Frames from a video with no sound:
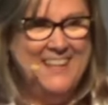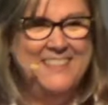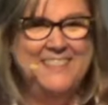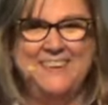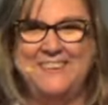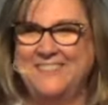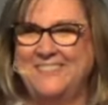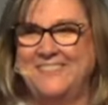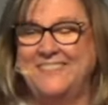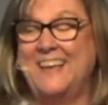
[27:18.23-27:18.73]

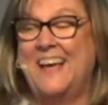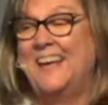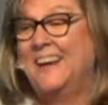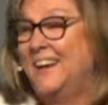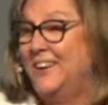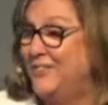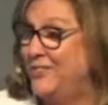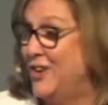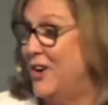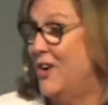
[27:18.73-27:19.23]
There's a lot
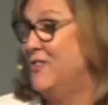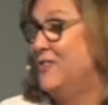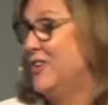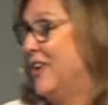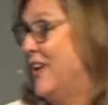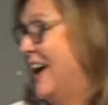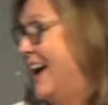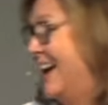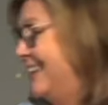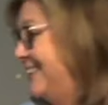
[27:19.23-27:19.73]
I don't
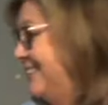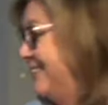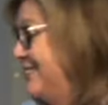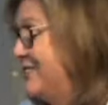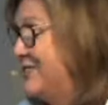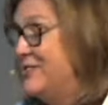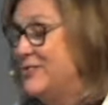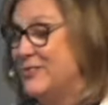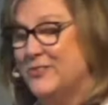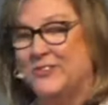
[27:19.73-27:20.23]
know how to
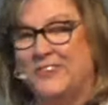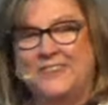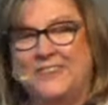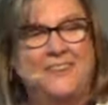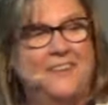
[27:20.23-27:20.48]
do.